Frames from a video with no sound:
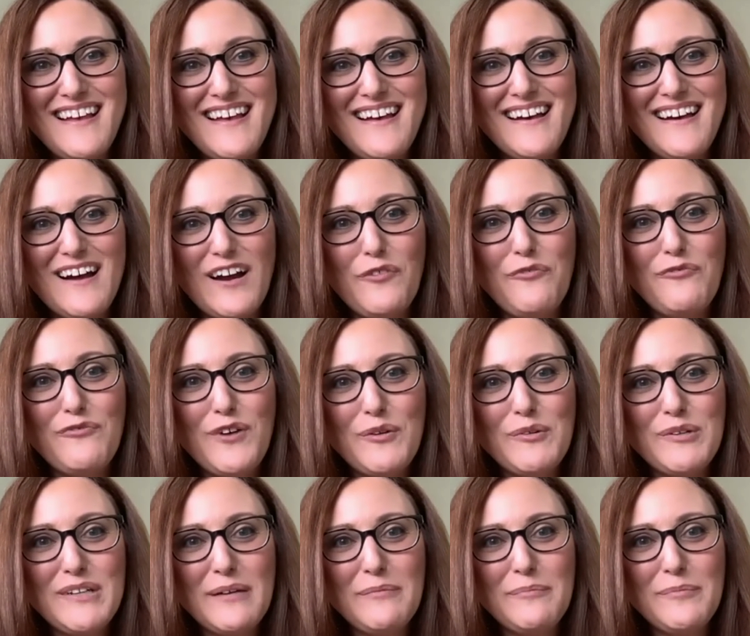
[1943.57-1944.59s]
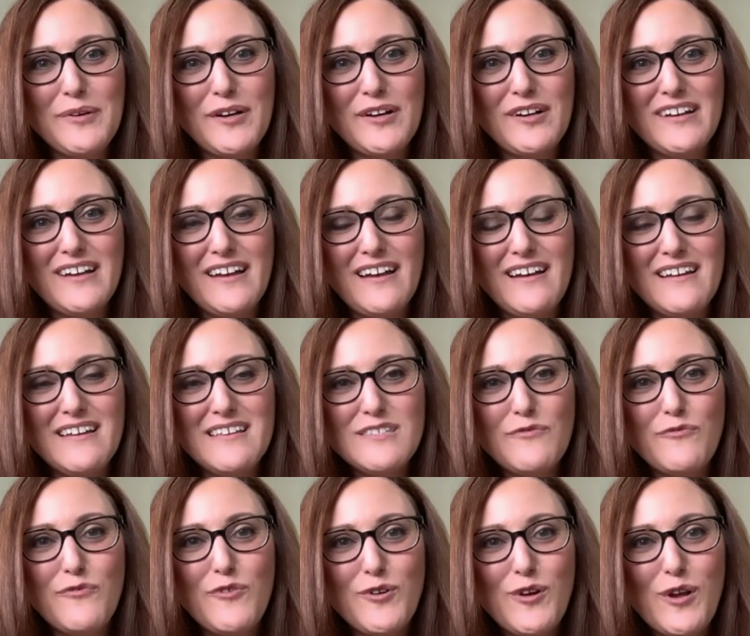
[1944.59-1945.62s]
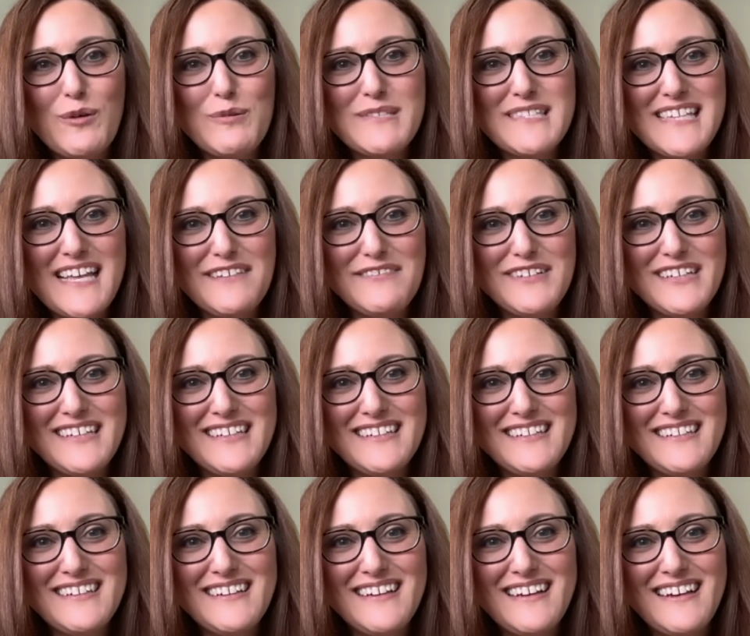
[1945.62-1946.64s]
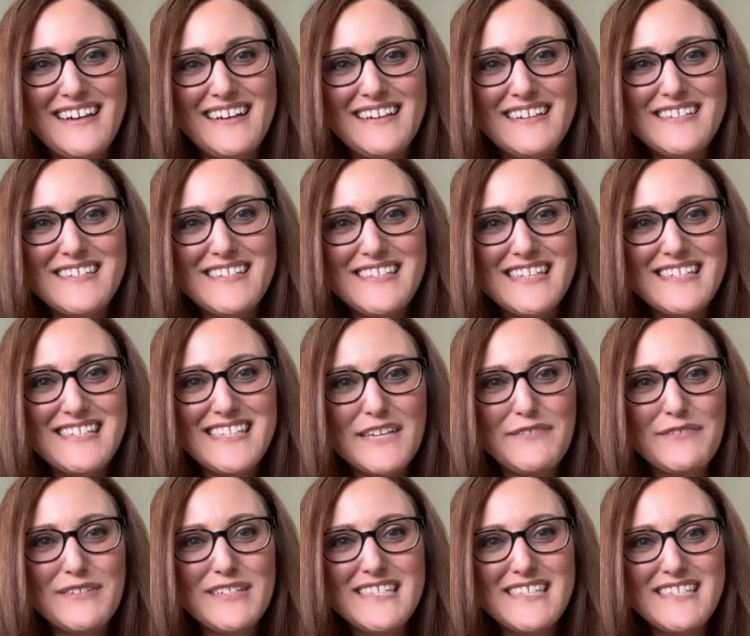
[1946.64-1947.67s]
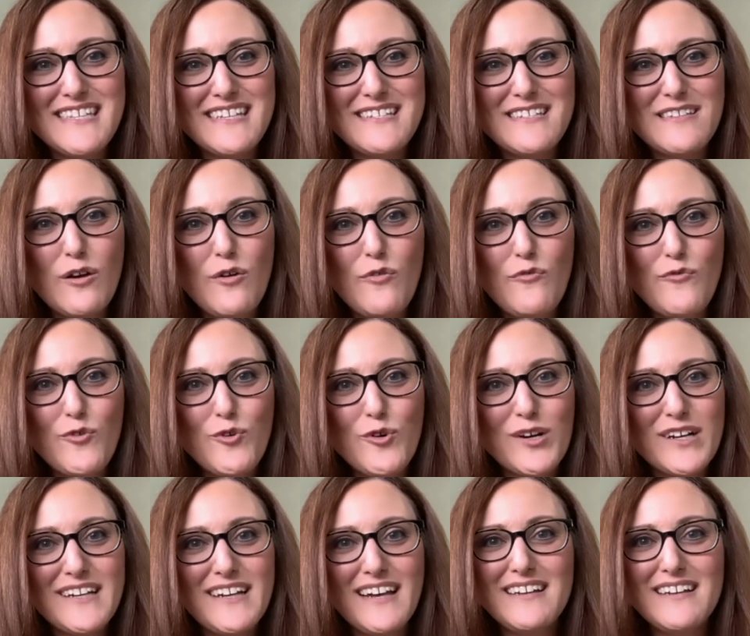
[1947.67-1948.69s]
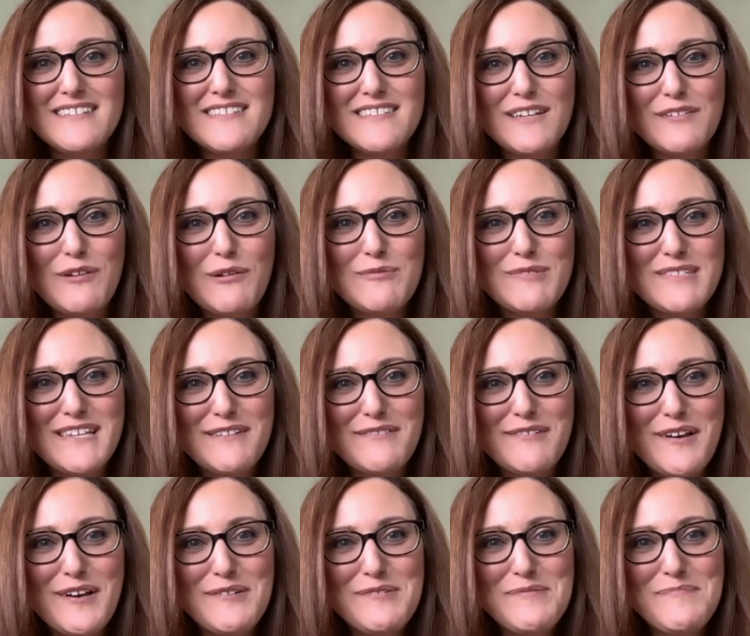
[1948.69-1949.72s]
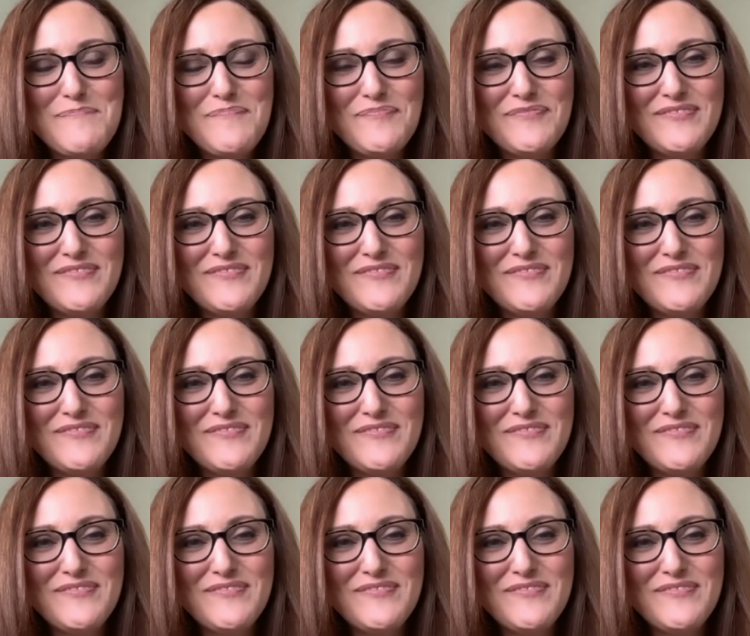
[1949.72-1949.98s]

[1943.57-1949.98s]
Our phone number is 407-676-4900.